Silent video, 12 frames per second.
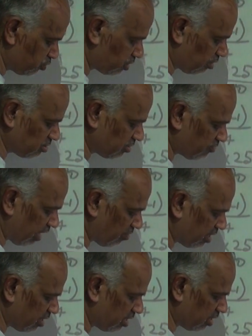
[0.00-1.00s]

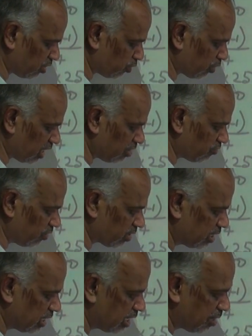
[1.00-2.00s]
2,500 into
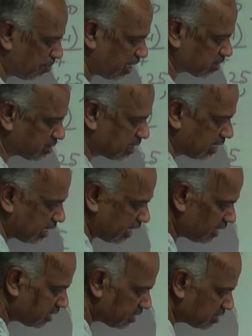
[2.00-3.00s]
24 plus
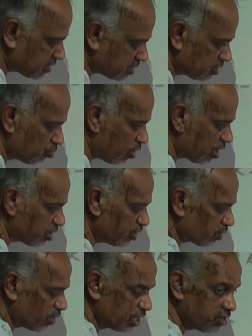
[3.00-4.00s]
interest is what you
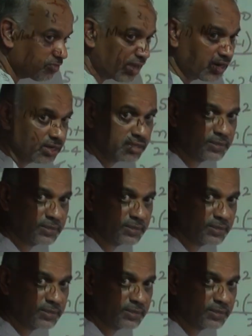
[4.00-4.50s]
are going to find.